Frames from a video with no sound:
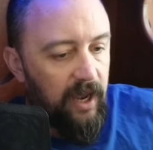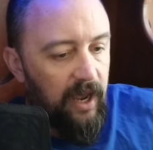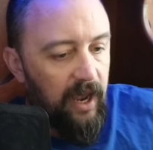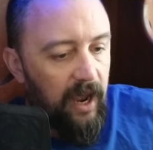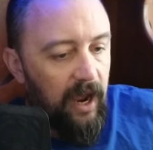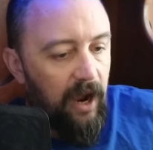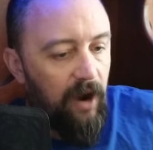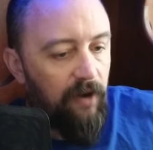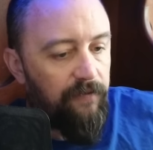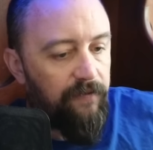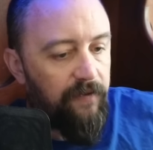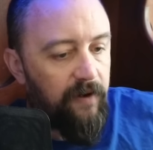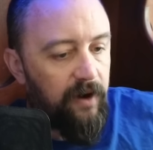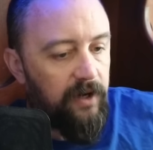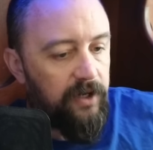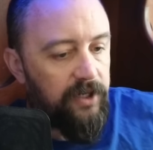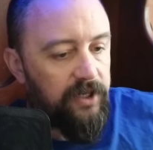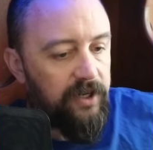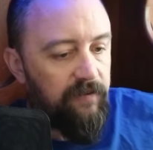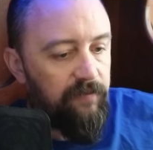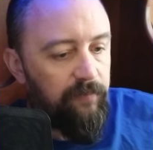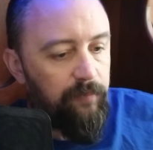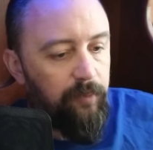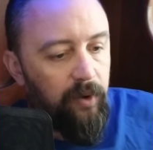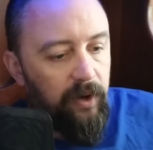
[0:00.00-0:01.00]
How far at
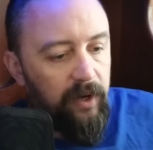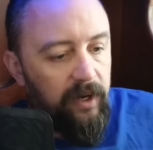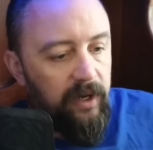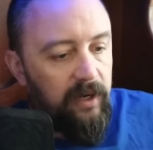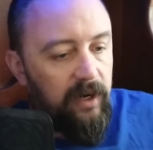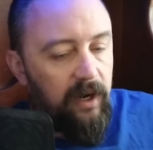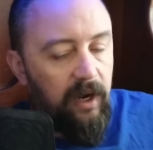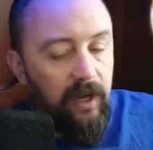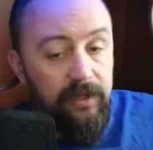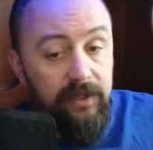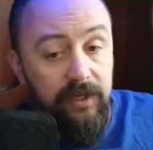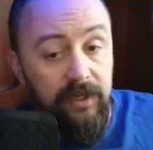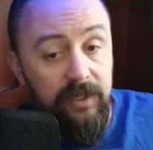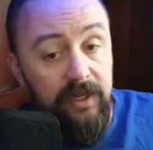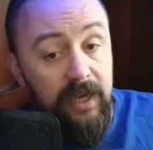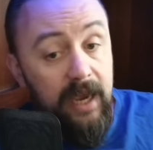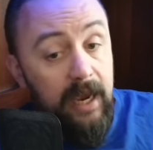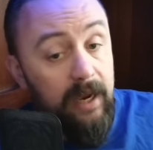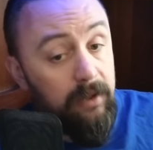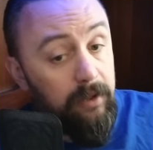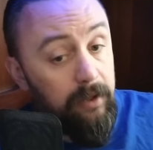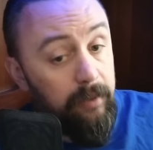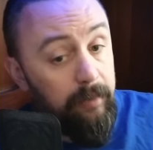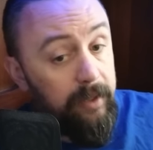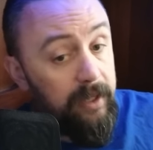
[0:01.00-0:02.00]
7.8 knots?
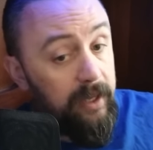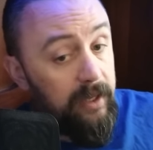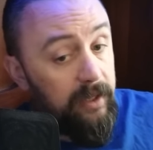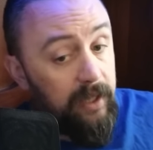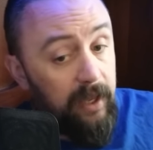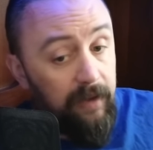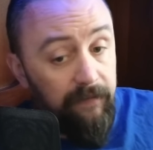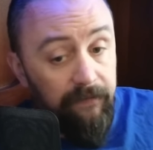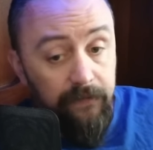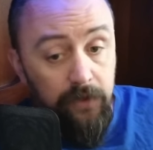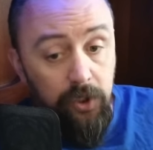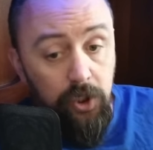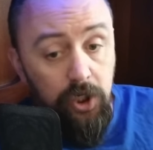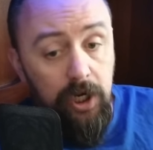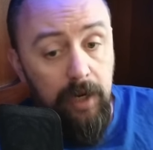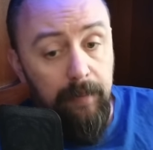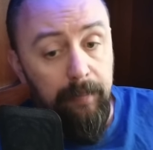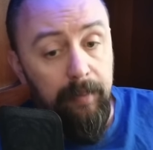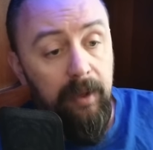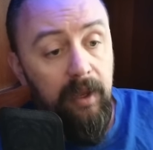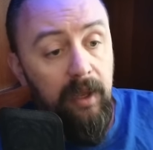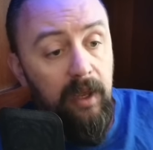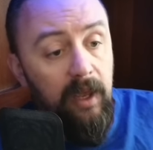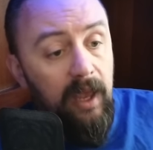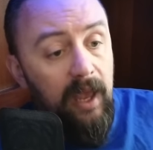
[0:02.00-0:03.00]
Exactly. But I mean, that that
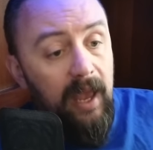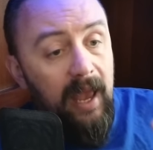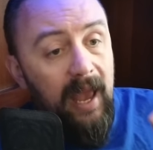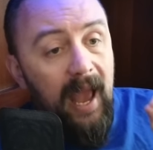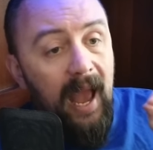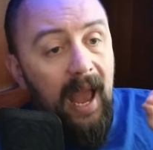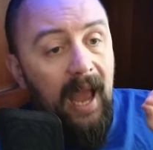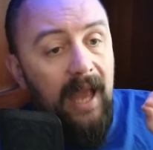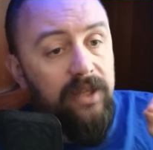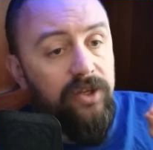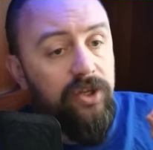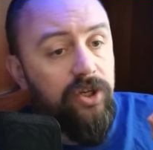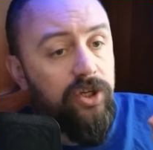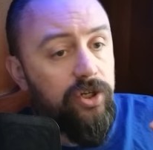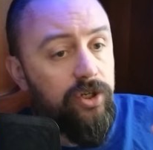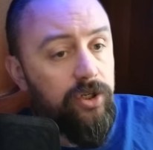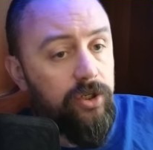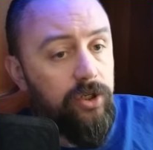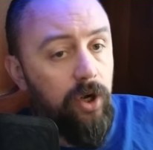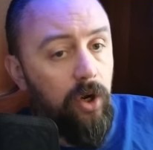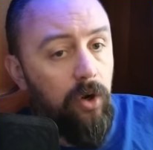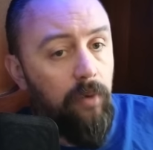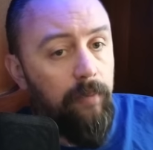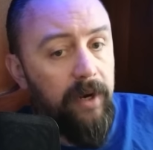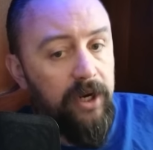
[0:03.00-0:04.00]
ship had
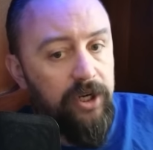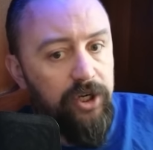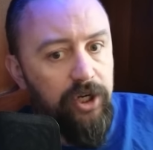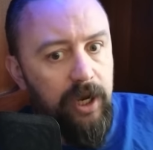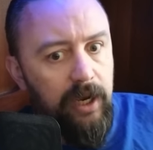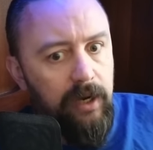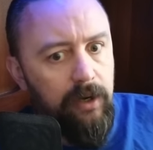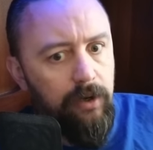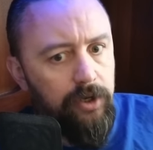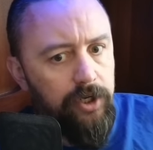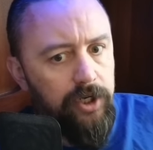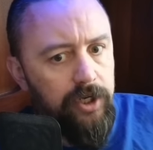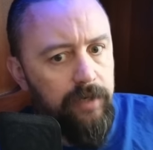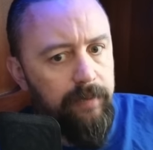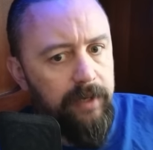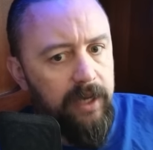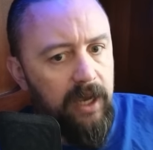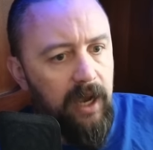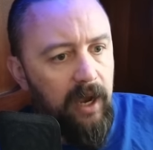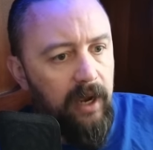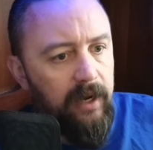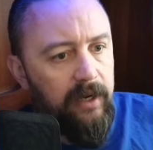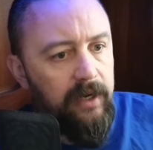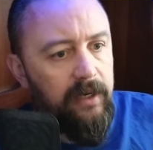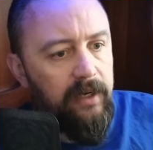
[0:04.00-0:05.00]
so much energy
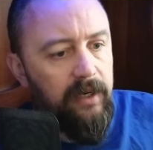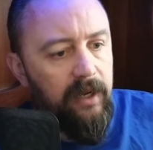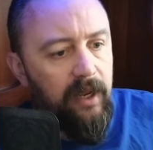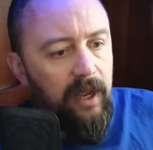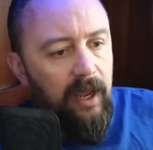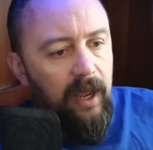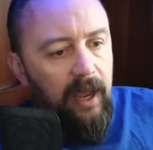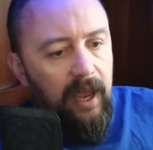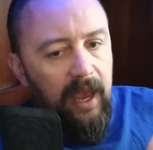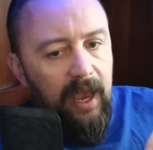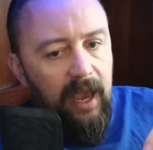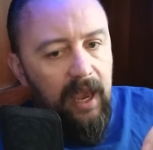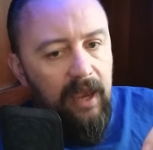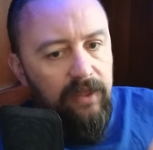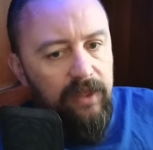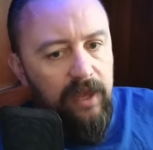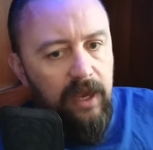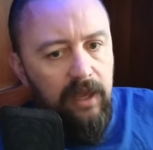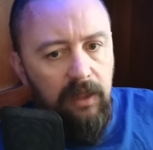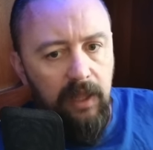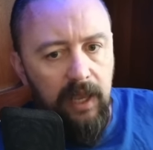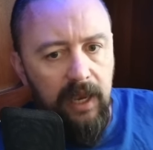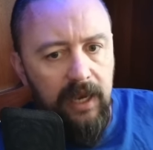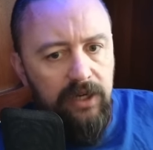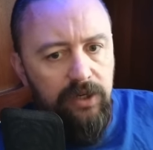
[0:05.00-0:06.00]
behind it, and
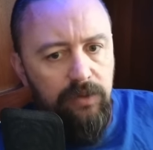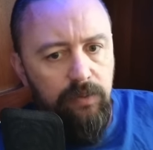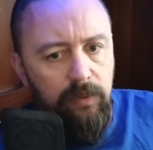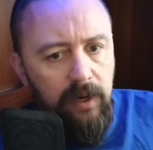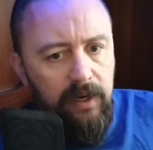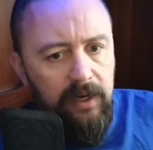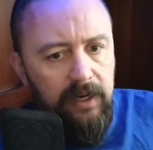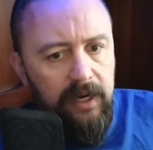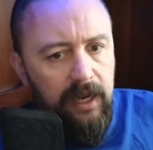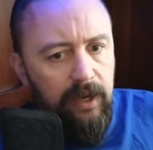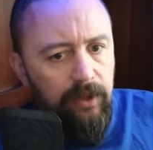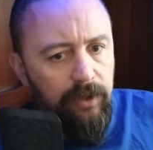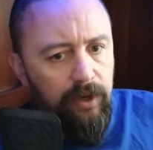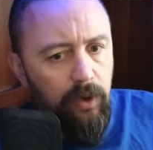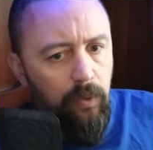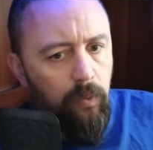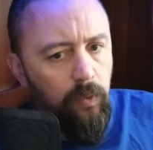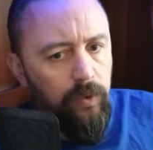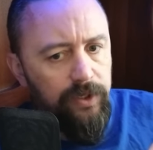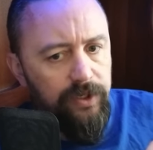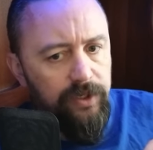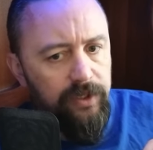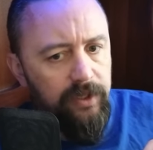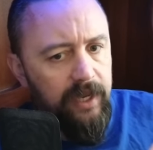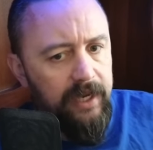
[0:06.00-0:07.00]
that last run down there
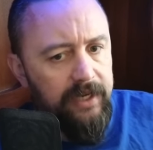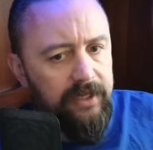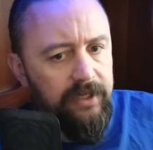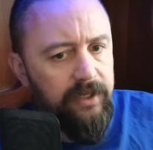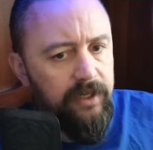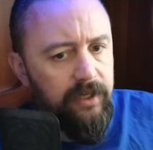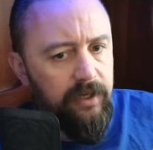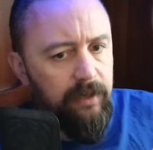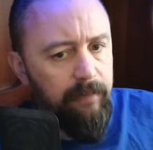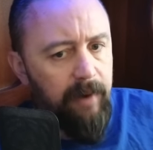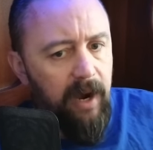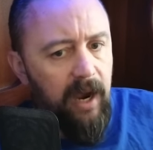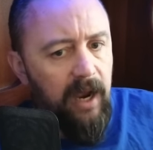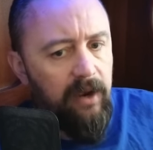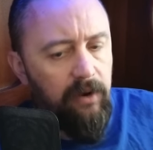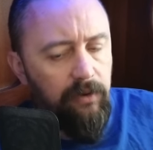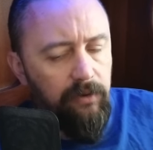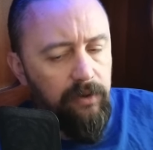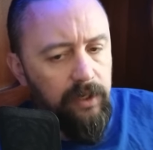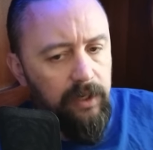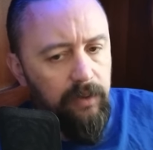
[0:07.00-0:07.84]
was less than a mile.